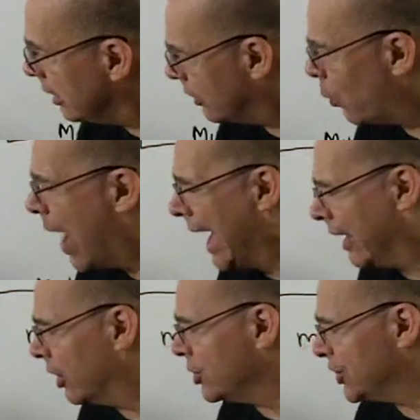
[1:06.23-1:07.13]
the
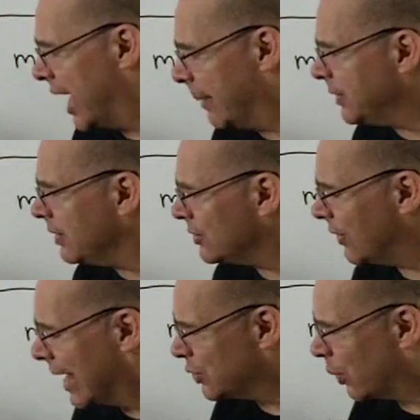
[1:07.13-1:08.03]
y-intercept, so
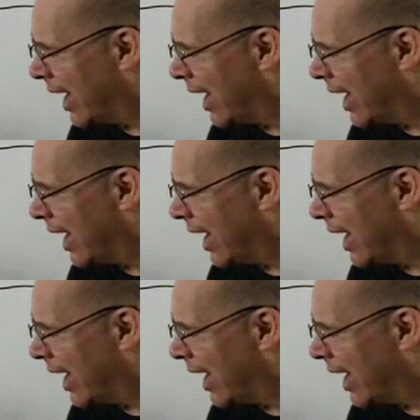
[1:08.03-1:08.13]
that's where